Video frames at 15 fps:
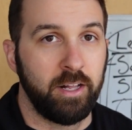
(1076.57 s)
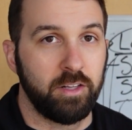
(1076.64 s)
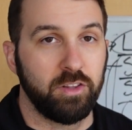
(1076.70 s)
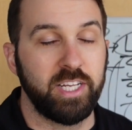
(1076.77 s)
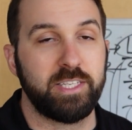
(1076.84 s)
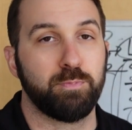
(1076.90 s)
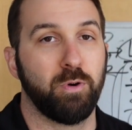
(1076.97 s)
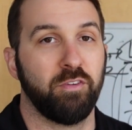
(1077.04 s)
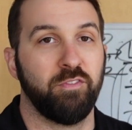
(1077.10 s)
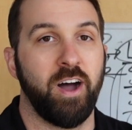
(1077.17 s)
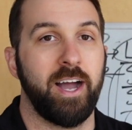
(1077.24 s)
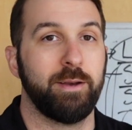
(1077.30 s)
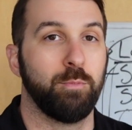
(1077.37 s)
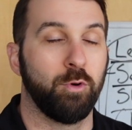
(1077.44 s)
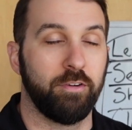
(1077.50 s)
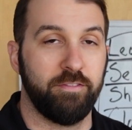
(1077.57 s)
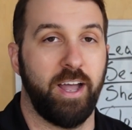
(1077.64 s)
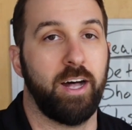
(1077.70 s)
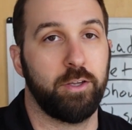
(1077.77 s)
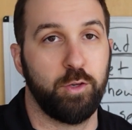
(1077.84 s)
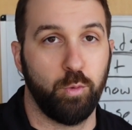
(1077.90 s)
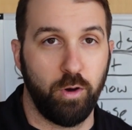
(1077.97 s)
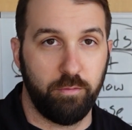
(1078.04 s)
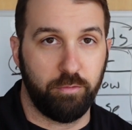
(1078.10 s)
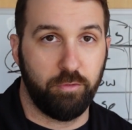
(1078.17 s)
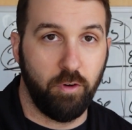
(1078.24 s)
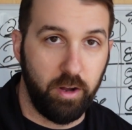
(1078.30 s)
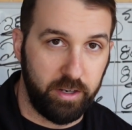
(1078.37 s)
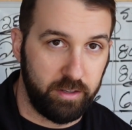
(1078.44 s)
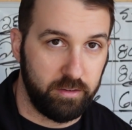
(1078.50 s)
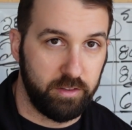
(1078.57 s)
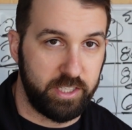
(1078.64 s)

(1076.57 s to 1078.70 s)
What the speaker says: Let's provide more value up front.